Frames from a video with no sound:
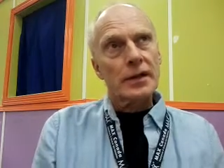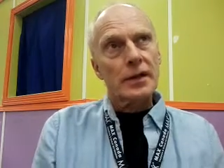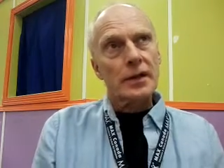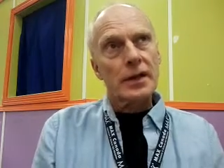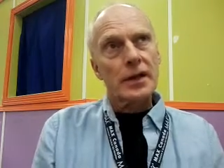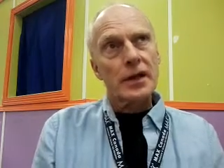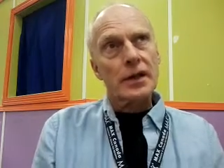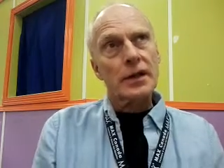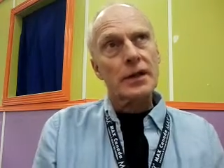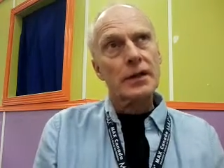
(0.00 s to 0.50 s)

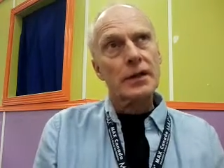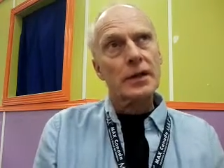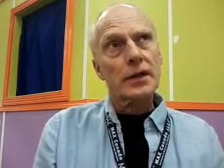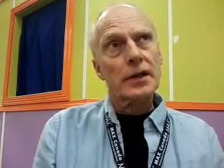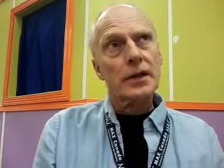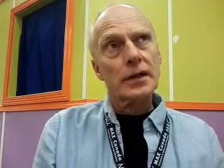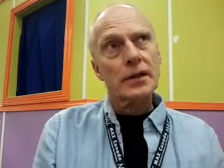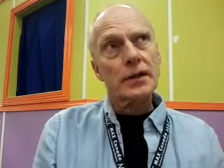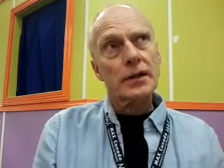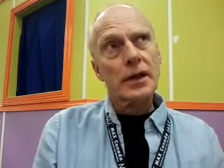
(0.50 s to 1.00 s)
Yeah,
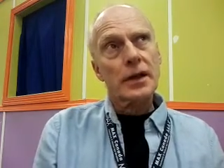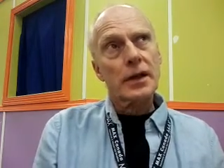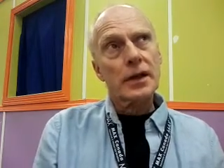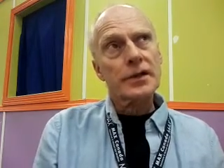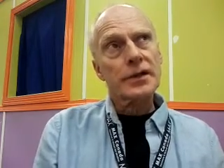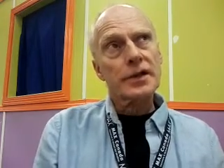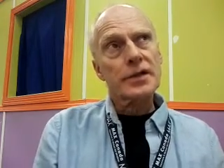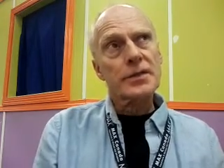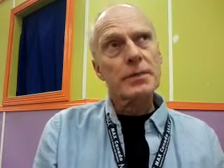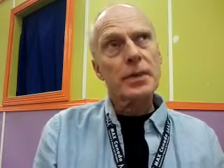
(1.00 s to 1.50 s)

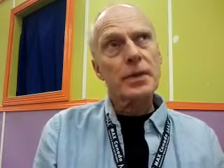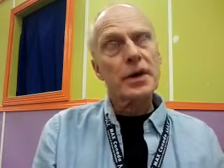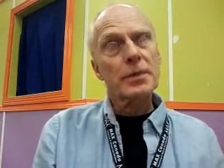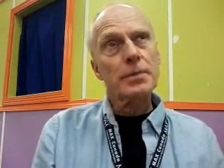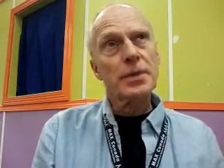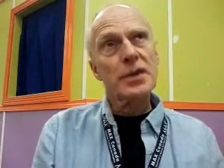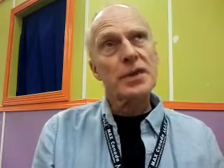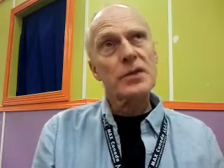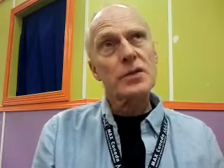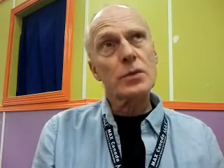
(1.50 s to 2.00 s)
I guess my
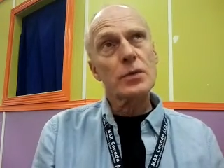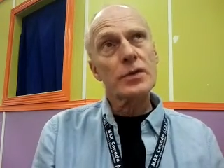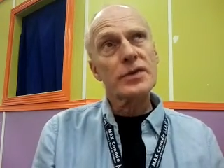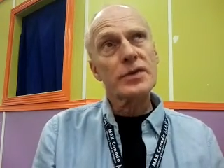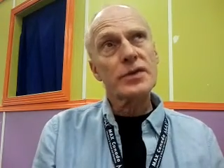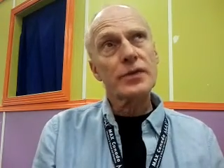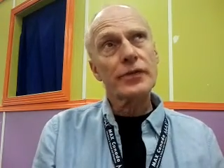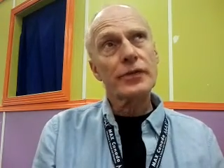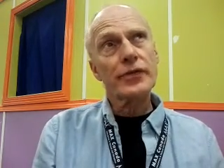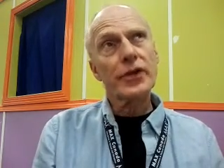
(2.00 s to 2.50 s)
piece
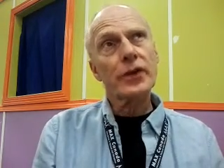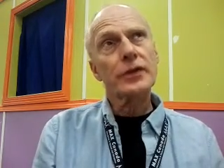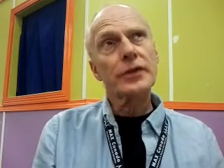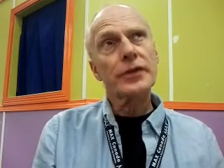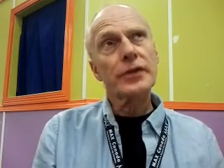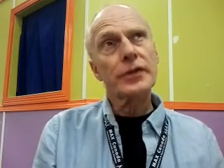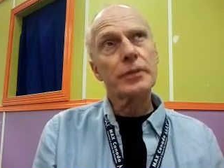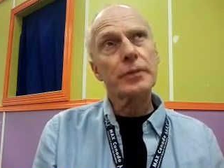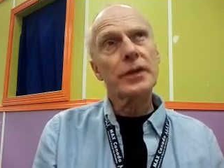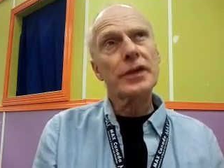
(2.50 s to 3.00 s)
was
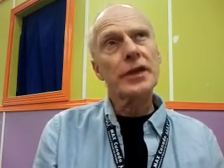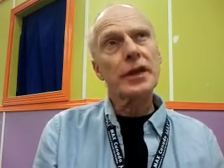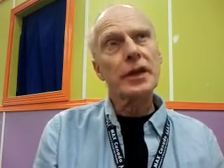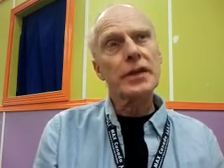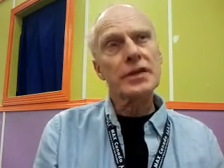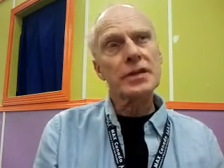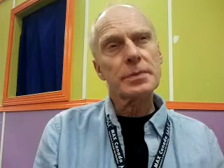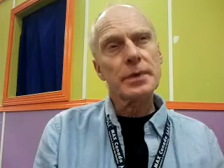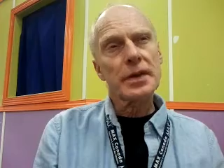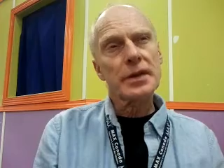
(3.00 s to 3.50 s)
fail to meet
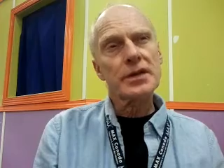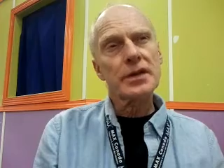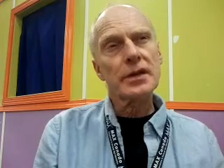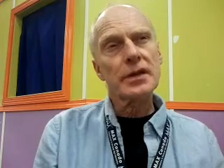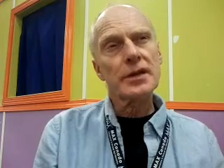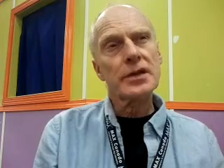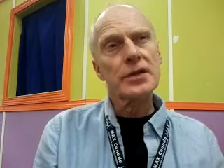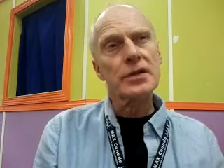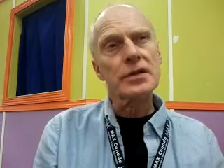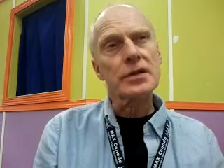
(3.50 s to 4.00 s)

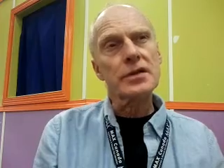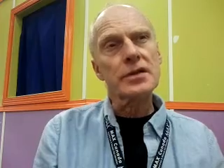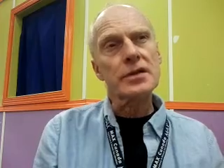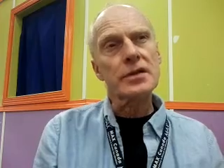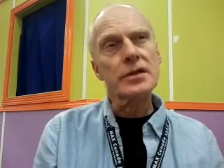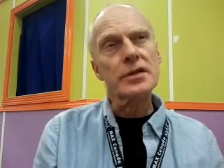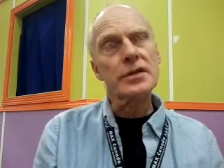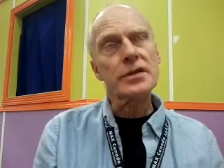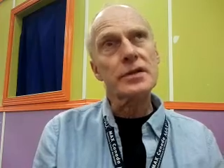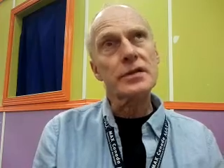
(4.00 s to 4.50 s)

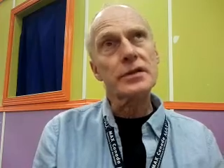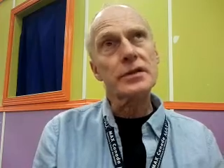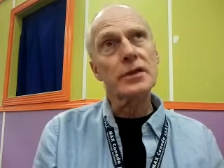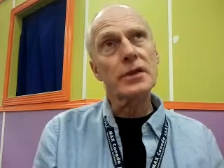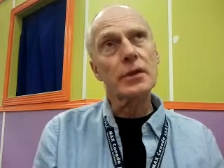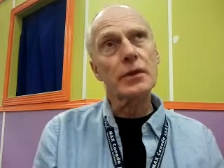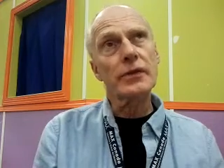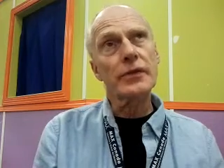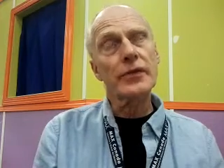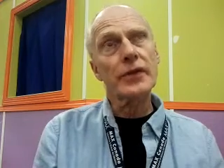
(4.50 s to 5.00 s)
expectations because
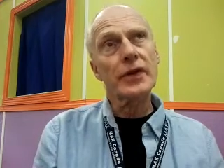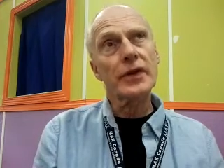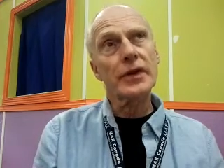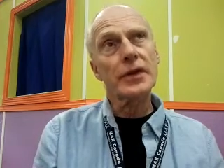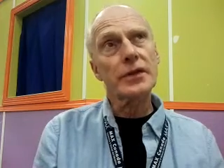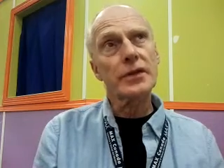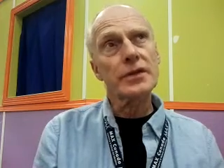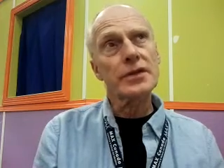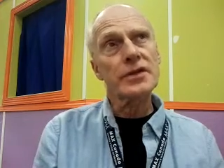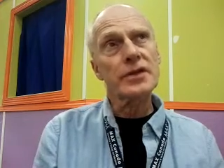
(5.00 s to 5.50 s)

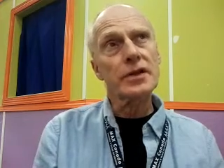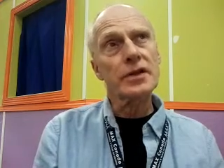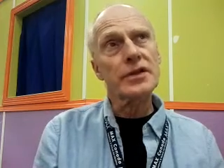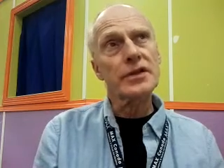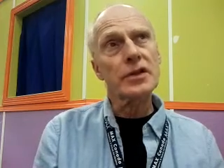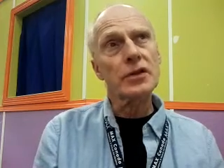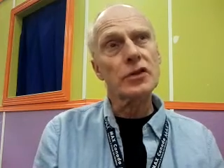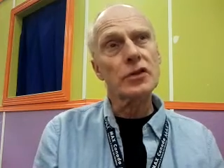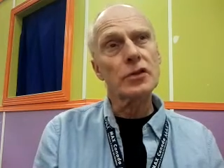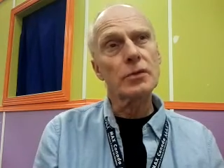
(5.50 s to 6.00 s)
failure
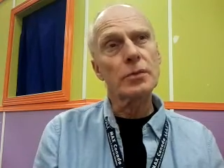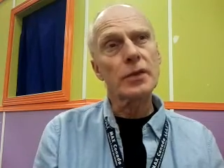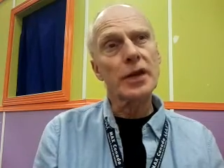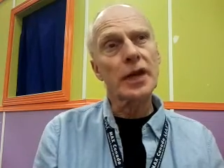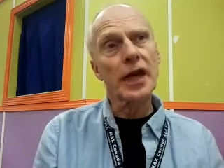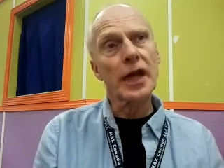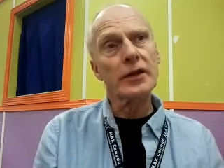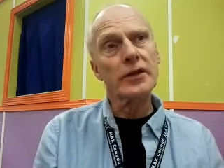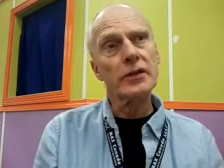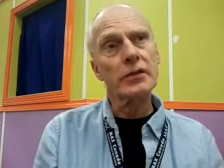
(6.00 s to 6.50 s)
is a
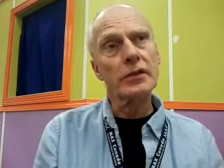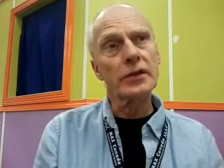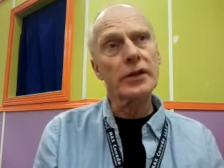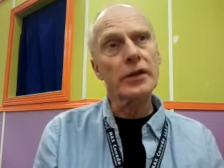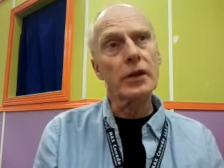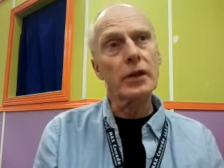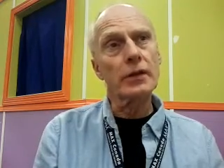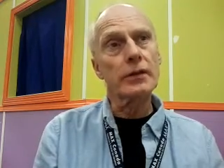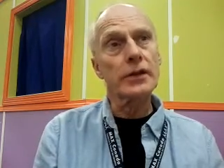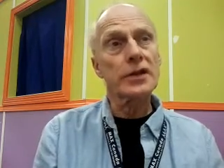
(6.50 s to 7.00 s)
human
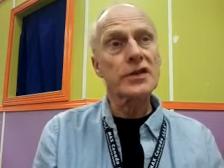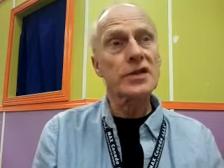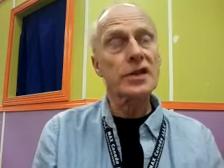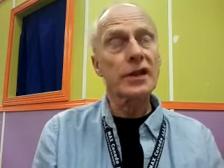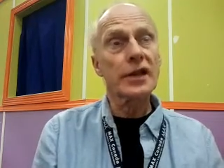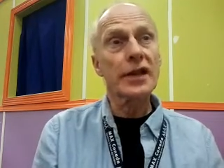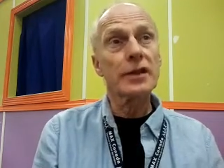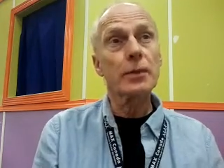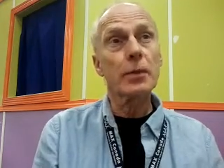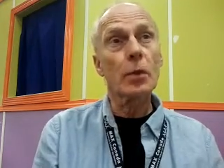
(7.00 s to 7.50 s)
category that it's
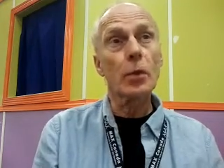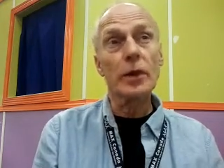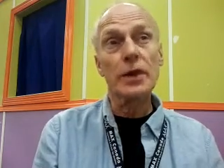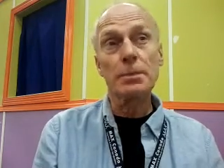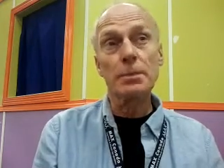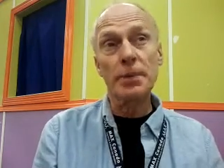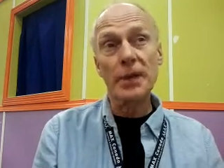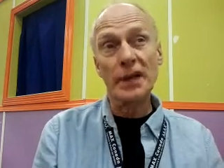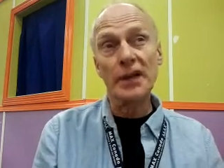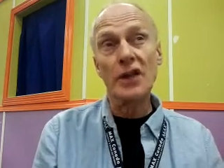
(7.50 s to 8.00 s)
a label
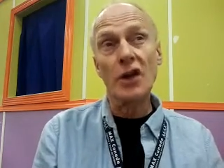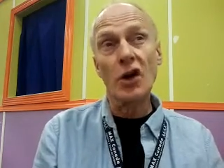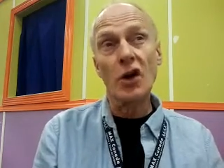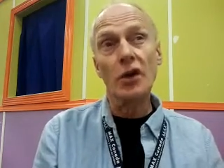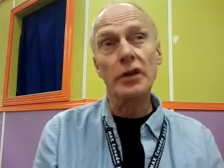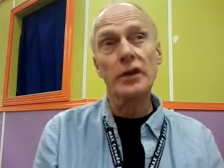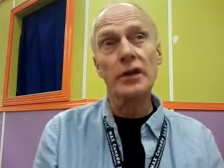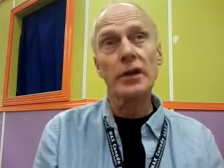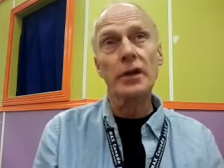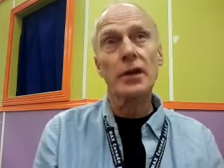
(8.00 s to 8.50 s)
we pin
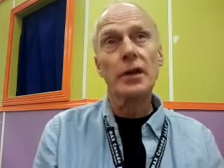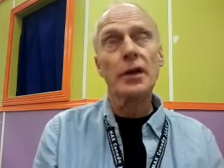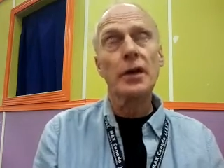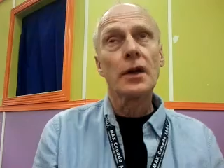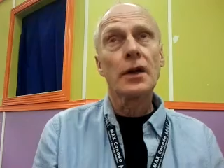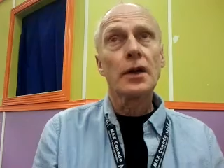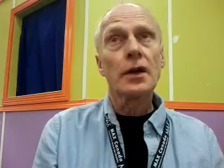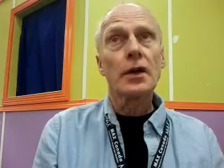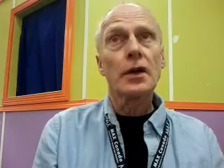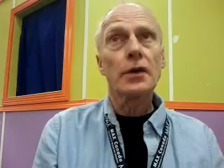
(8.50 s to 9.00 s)
on
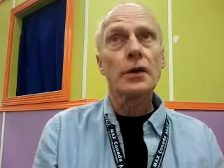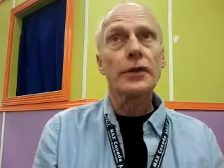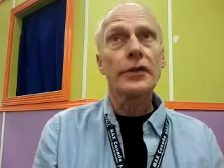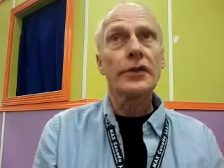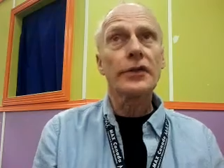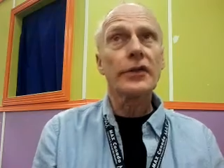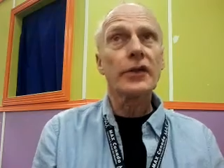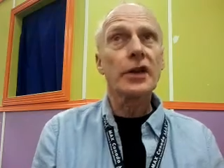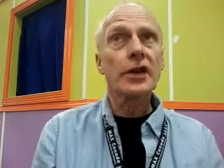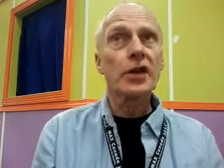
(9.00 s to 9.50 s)
or
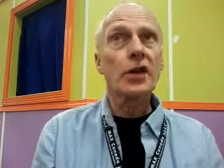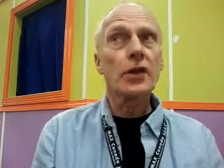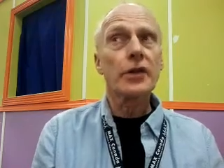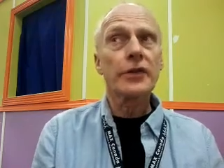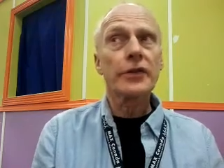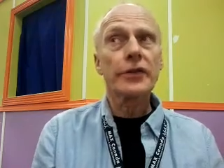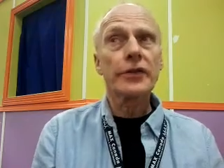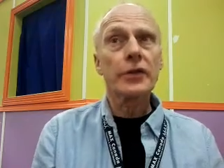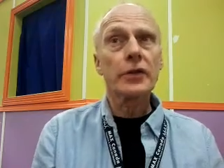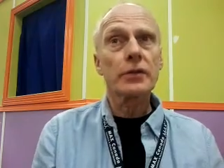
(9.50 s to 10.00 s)
stick
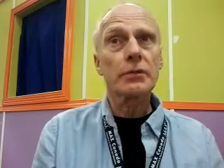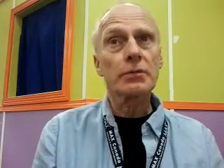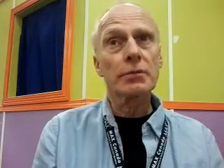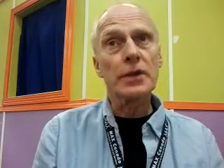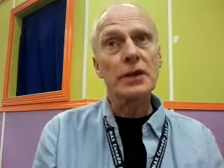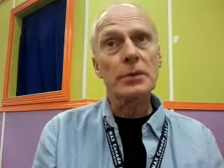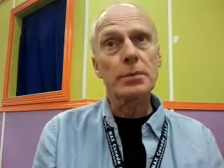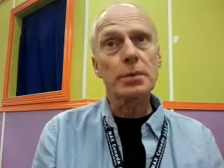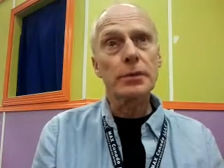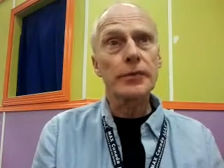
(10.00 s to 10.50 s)
on certain
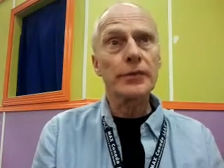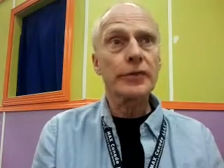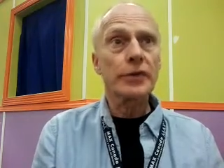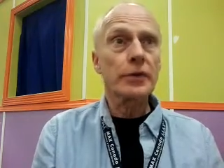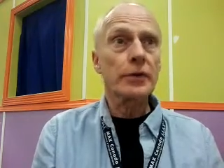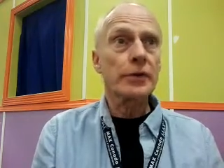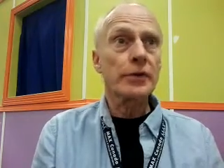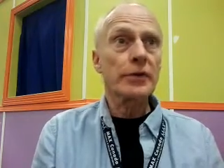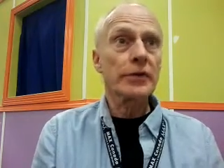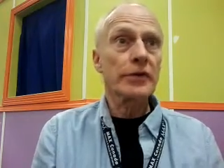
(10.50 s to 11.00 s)
people,
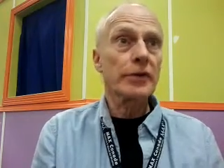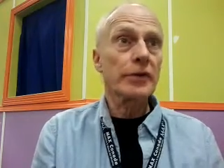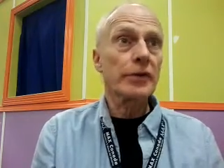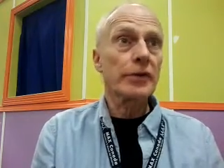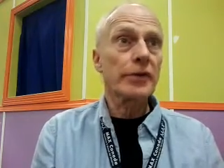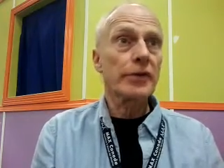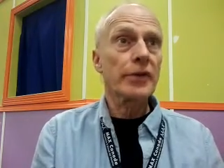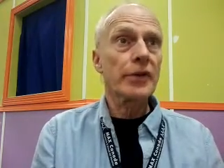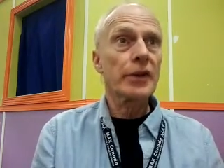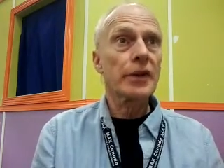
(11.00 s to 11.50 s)

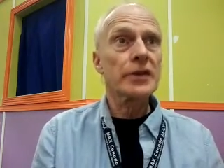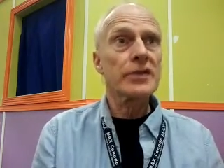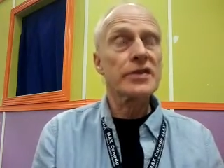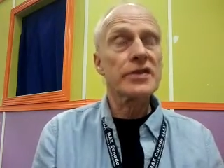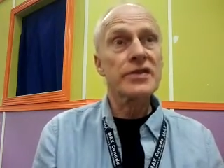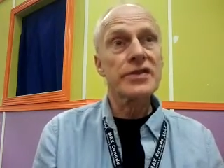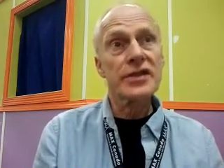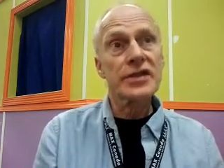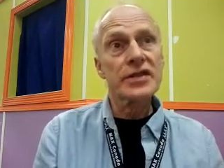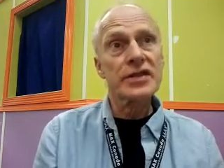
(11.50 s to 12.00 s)
certain
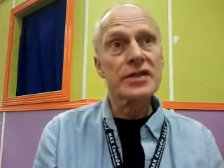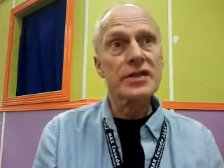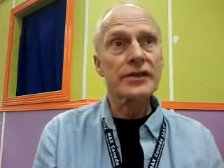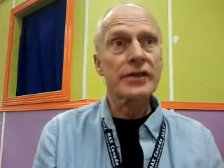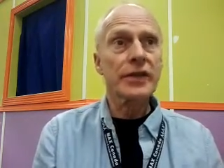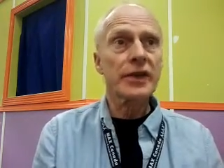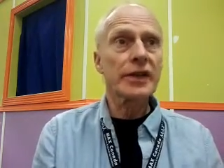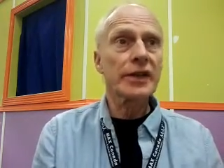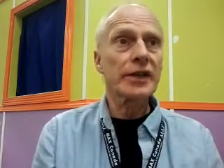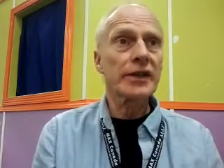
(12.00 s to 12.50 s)
things. This is a
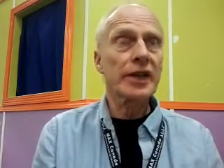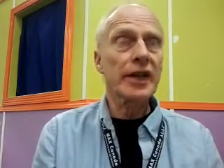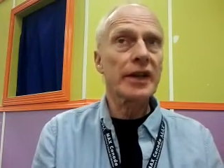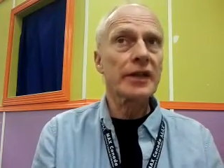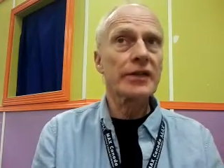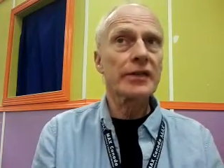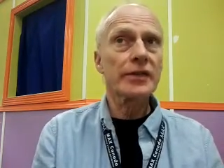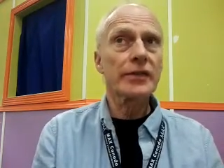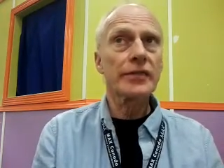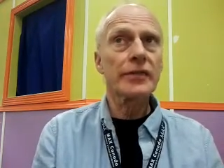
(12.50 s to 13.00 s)
failure,
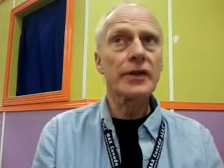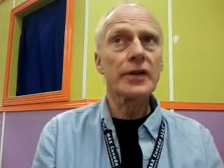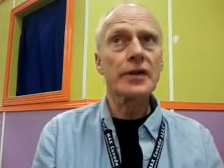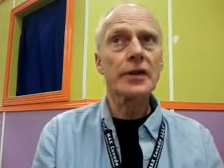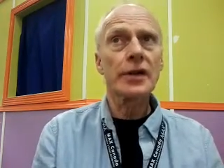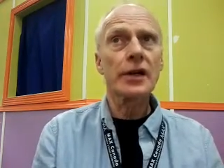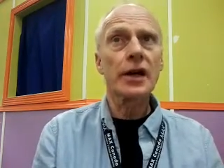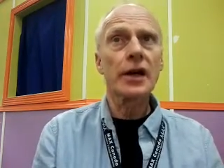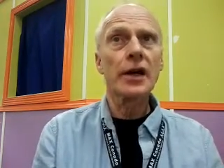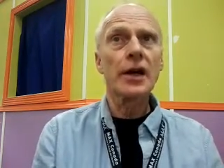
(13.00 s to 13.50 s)
that is a
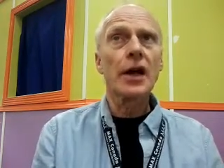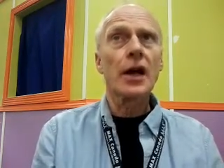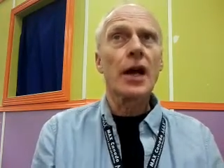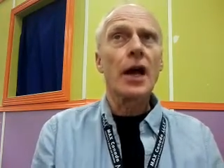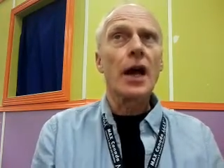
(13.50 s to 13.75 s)
failure.